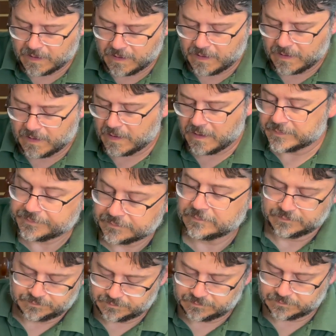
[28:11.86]
here is called
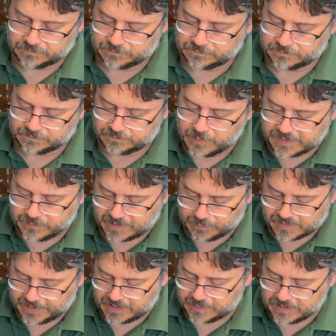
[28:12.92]
dry brushing.
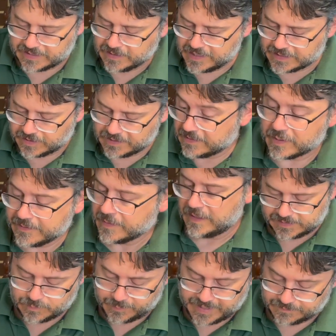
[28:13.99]

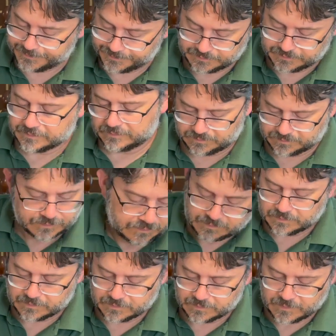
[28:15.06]
And that's when you have
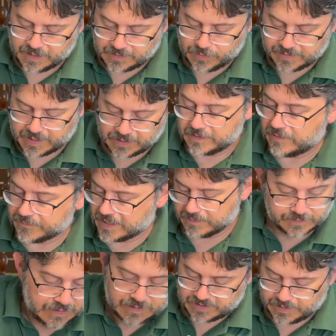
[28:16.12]
so little paint on
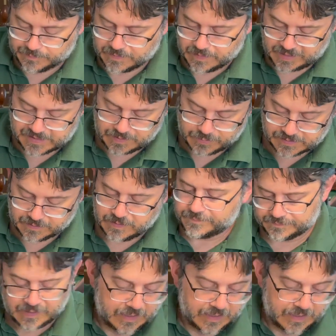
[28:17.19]
your brush that like